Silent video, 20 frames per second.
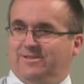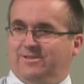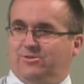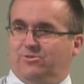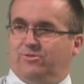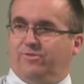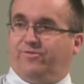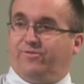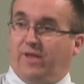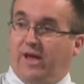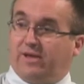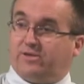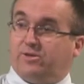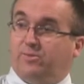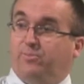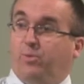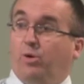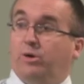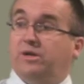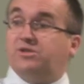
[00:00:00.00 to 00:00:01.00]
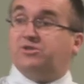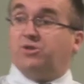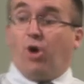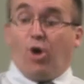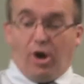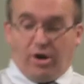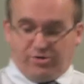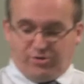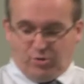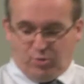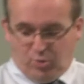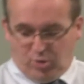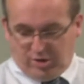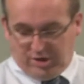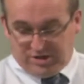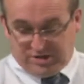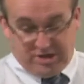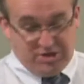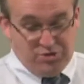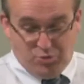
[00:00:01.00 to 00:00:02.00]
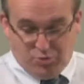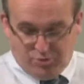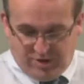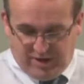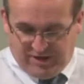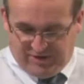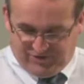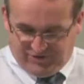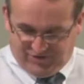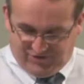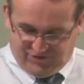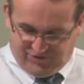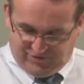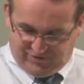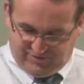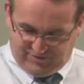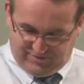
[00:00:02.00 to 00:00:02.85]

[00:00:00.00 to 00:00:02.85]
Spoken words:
to reflect upon his heart toward us, and know this,